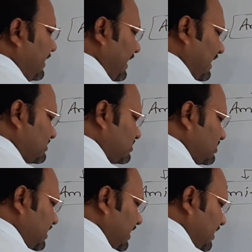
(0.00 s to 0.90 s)

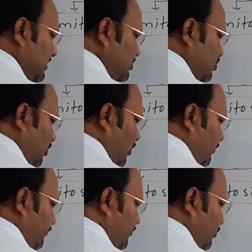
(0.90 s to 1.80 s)
exchange
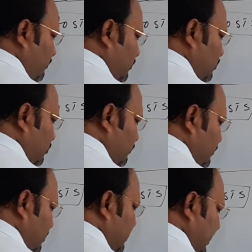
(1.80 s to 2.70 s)
of
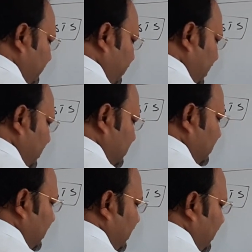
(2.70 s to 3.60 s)
chromosomes take
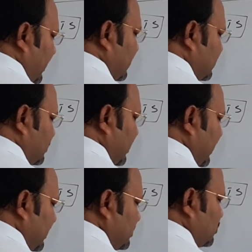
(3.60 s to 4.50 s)
place,
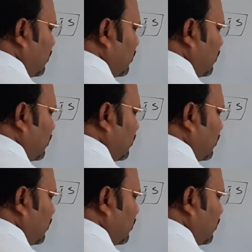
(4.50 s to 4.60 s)
exchange